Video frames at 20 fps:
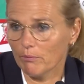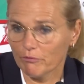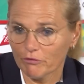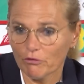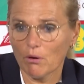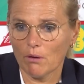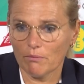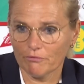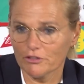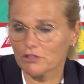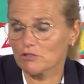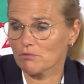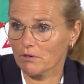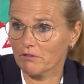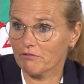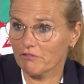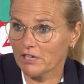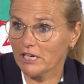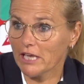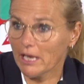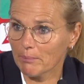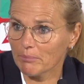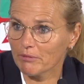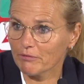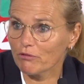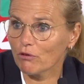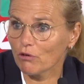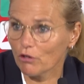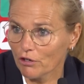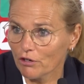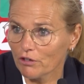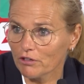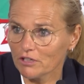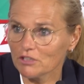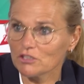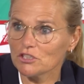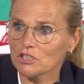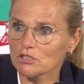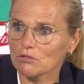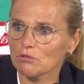For obvious, we're really happy for her
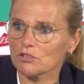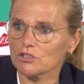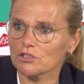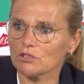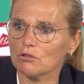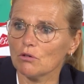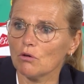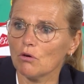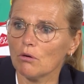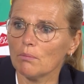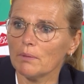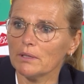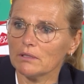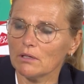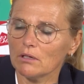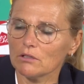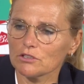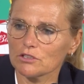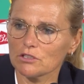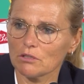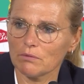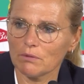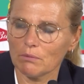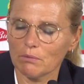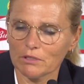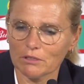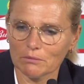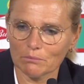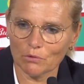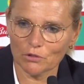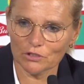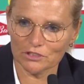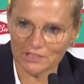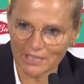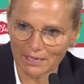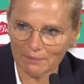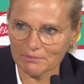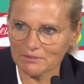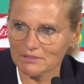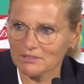that she scores the goal, but also we wanted more
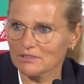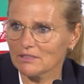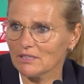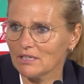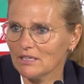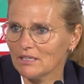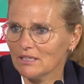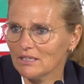depth,